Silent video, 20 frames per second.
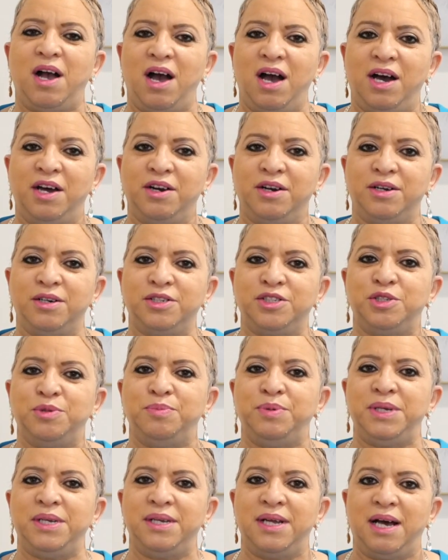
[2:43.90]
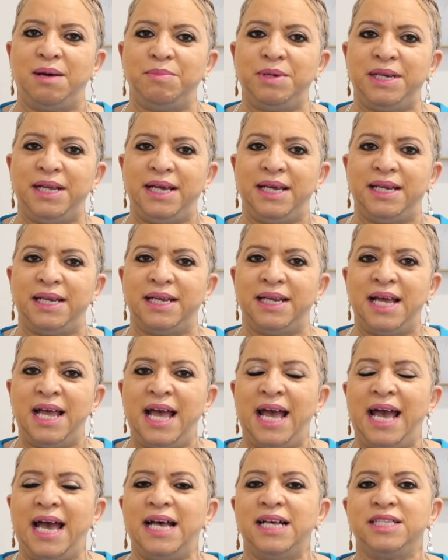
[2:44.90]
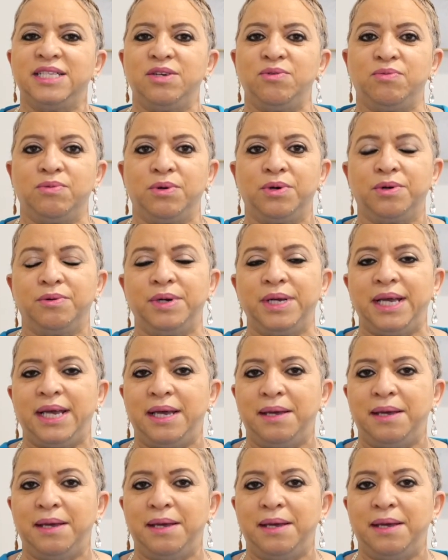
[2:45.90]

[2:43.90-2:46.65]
honored to be nominated as a Rotary